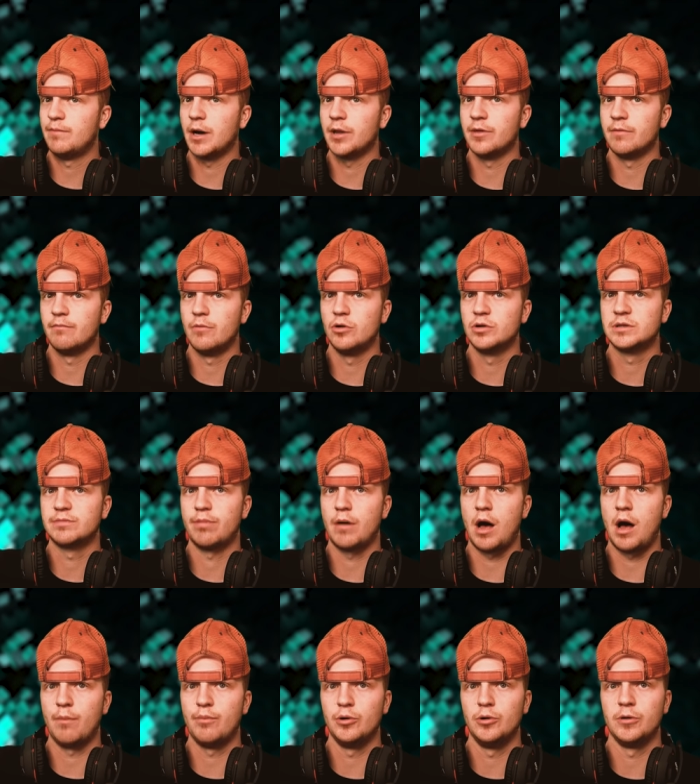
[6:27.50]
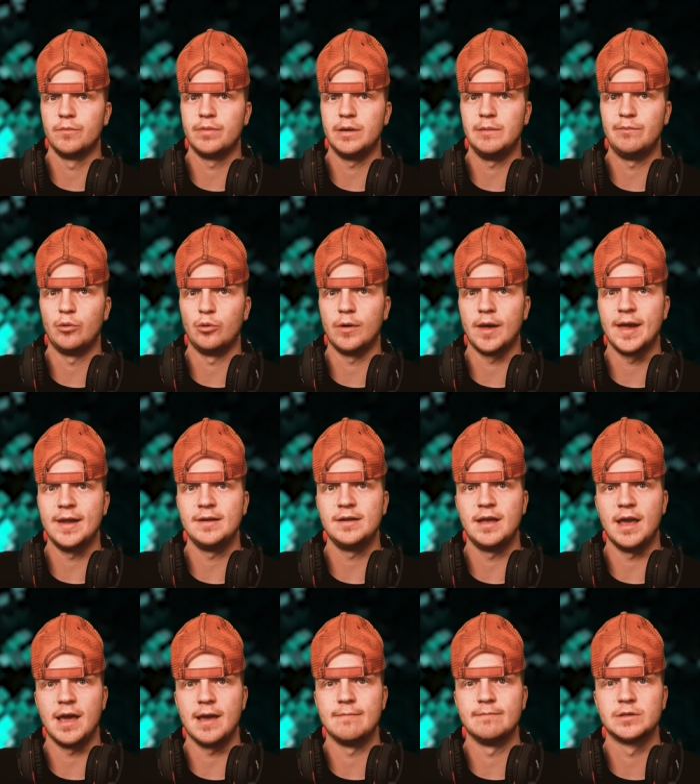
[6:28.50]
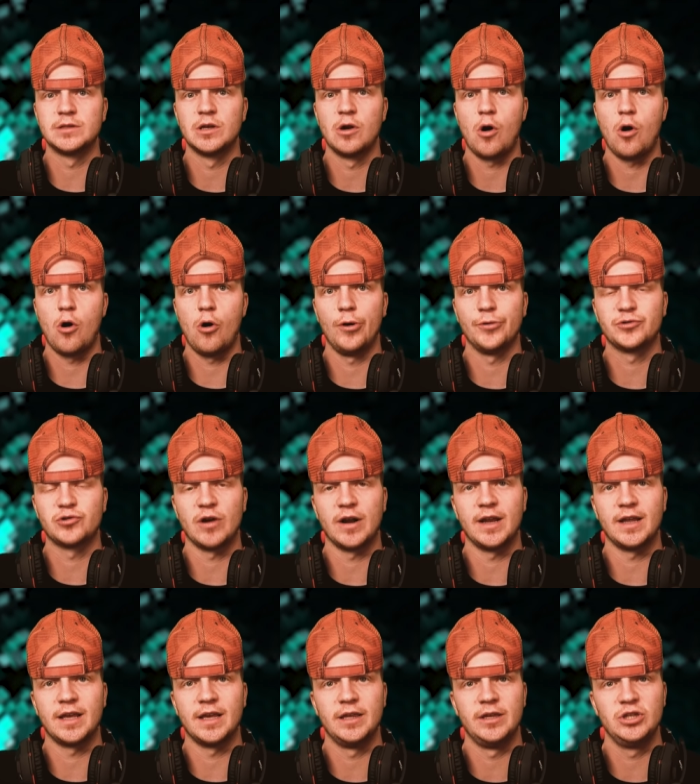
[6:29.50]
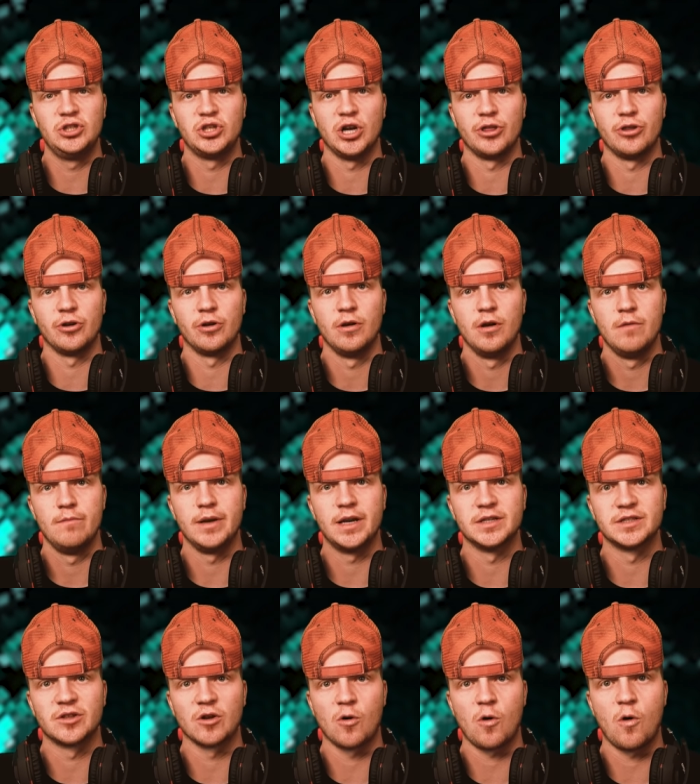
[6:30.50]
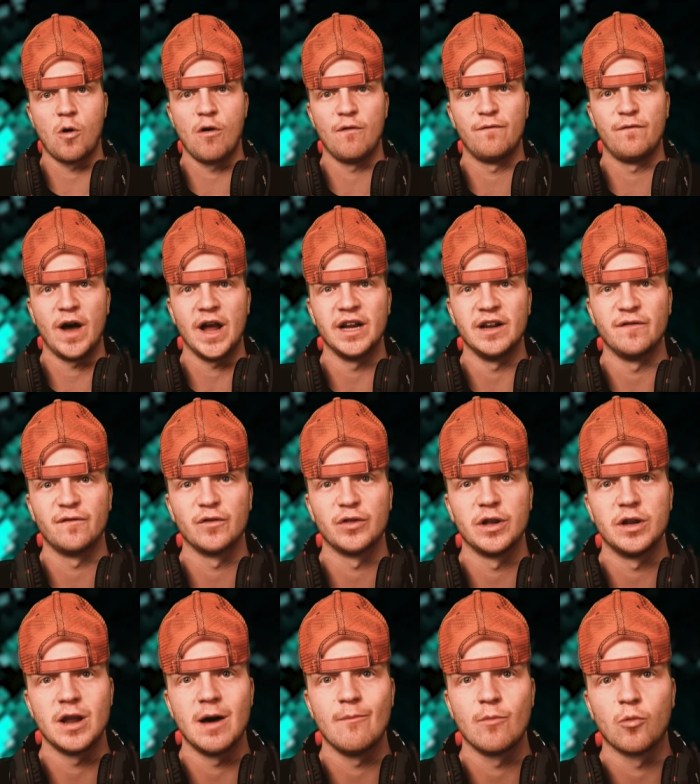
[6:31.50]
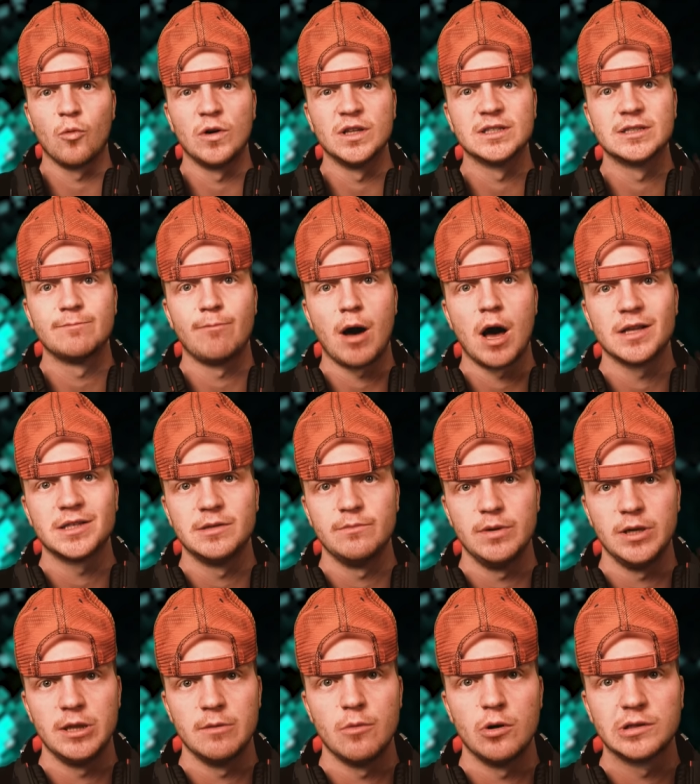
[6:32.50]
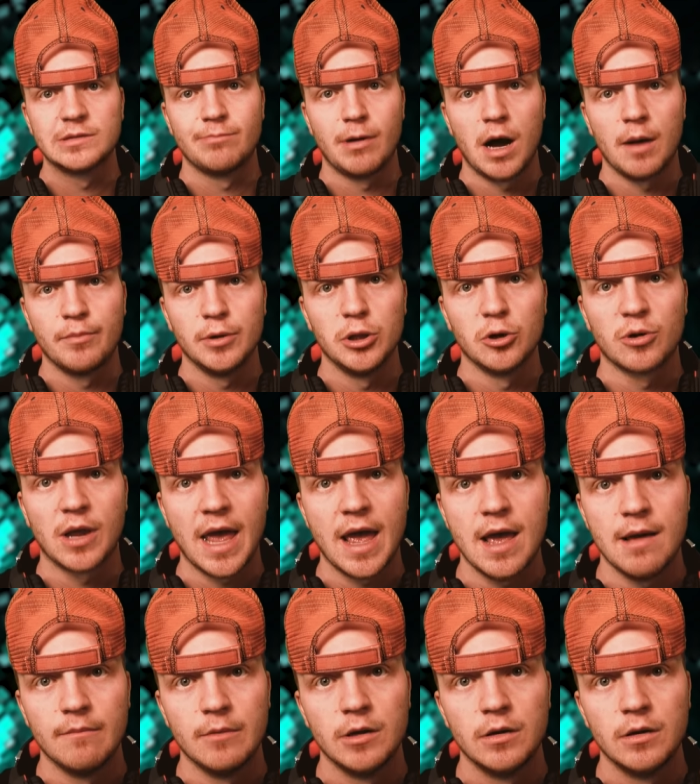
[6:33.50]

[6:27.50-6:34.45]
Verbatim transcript: by the most popular people in games, all trying to kill each other because they're all fighting for the number one spot to be the most popular game?